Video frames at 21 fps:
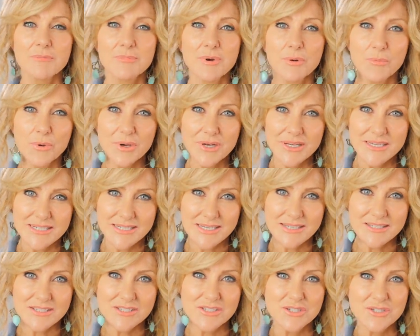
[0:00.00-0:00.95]
But what it
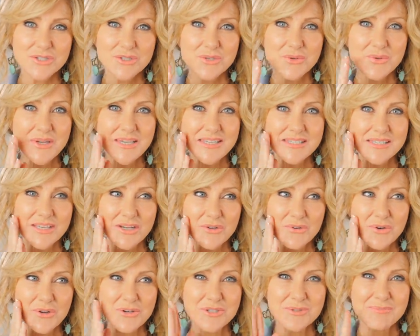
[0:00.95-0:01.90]
does do is it
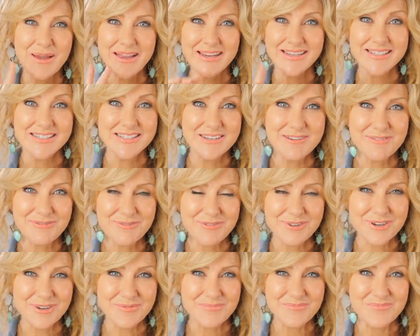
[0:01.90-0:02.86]
grows back
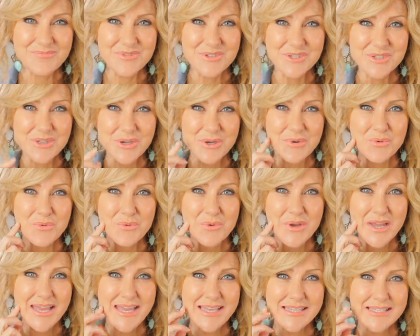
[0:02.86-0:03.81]
different. So
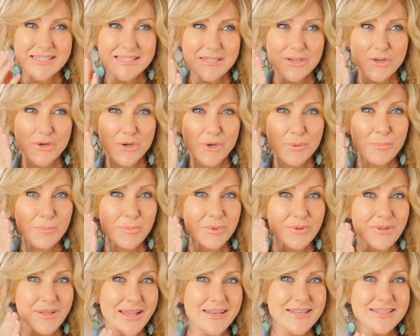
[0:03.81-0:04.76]
it's got a
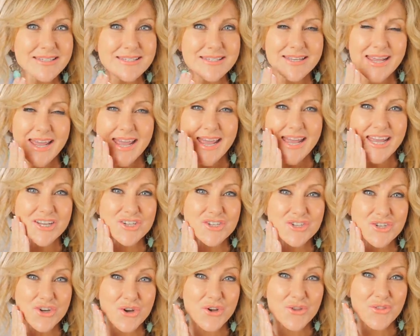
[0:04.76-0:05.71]
blunt
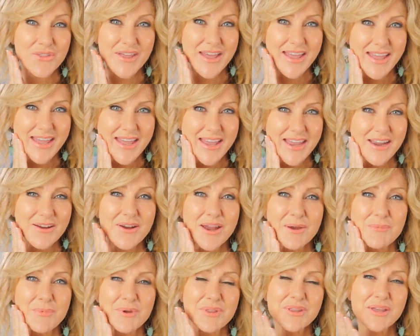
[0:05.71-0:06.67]
edge on the hair.
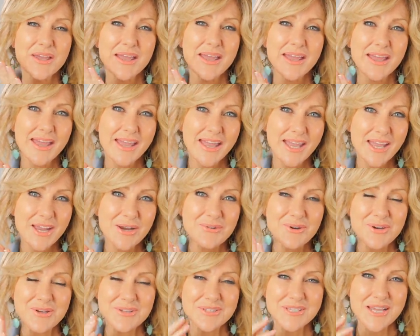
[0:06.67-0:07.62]
And when the hair
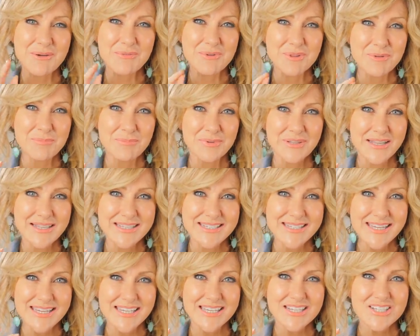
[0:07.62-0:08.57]
grows out with a blunt
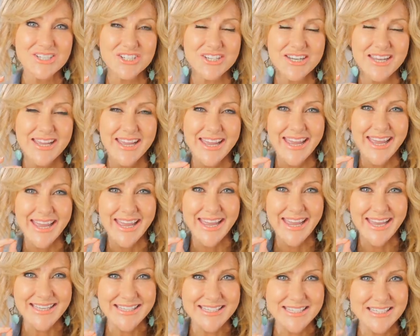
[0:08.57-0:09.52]
edge,
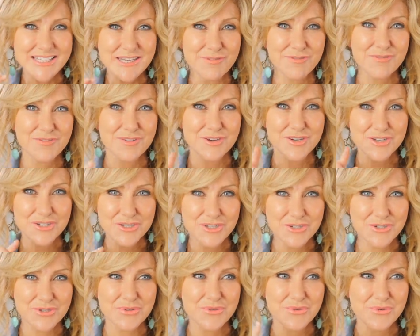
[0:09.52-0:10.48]
it's different
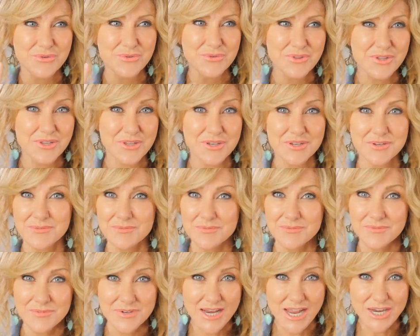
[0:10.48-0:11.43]
to the
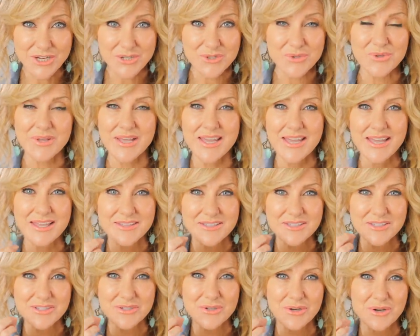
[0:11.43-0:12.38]
natural hair
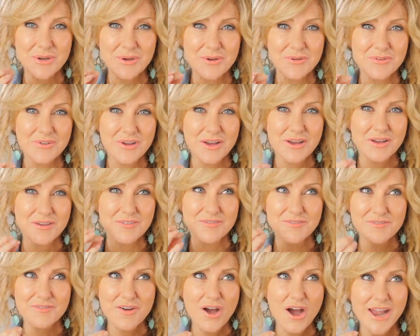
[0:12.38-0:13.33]
that's got a
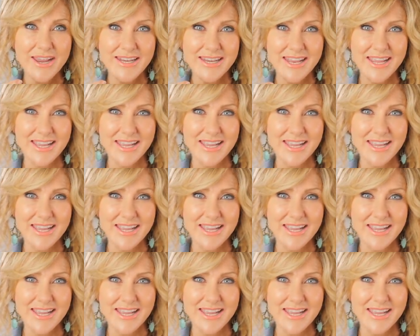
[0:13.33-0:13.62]
fine